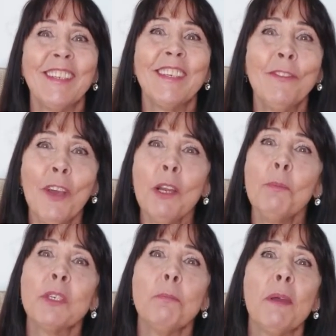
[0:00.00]
The
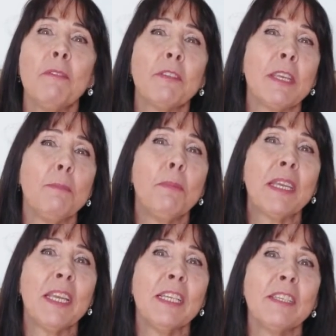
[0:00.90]
development of empathy
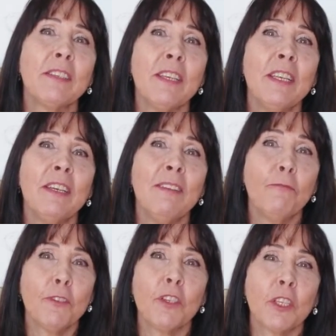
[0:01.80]
begins in
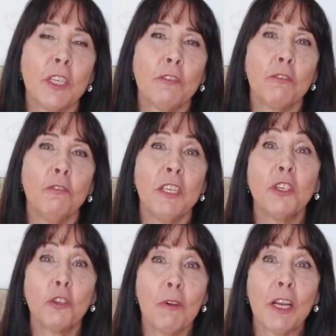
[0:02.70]
infancy through the
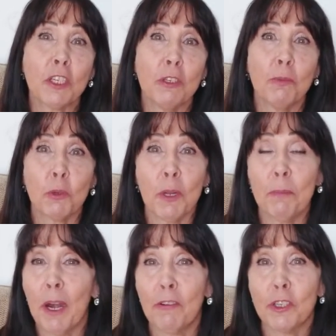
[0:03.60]
interaction
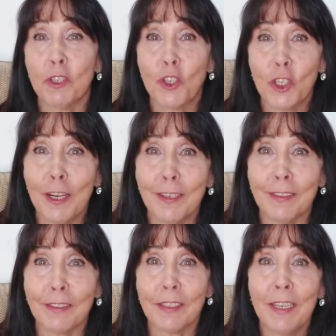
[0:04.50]
between parent and
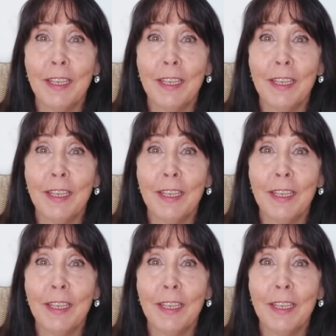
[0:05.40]
child.